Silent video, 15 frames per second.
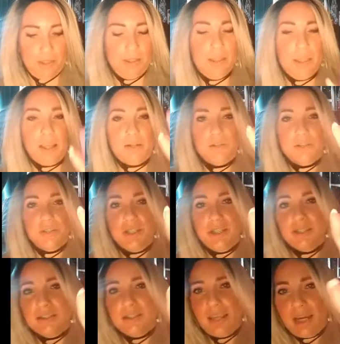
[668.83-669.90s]
The energy
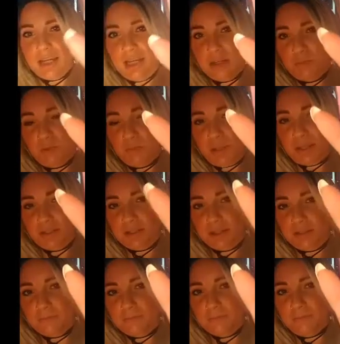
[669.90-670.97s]
is gaining
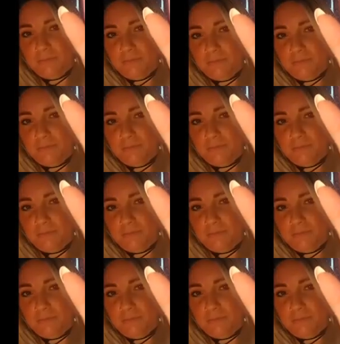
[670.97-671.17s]
momentum.